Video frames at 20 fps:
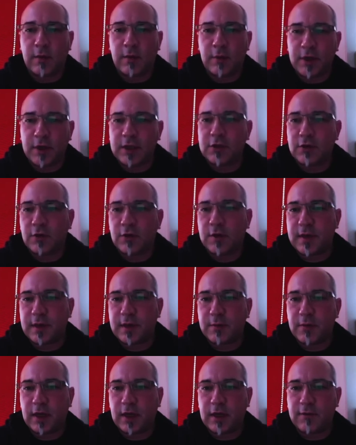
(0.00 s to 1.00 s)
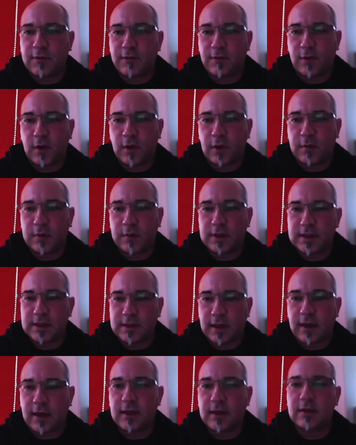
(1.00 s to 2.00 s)
monitoring platform
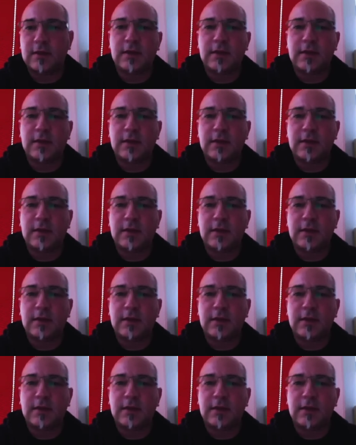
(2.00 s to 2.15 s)
started.